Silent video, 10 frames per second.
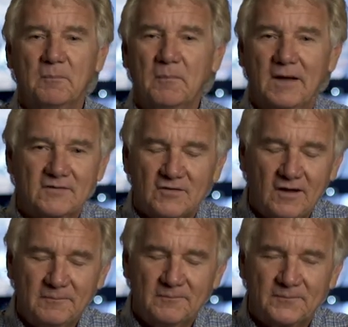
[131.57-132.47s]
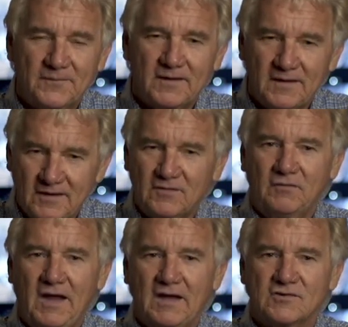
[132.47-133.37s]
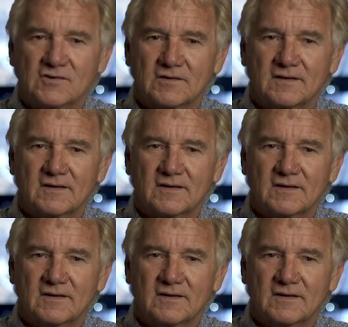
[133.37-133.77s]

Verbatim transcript: My son, he's of age.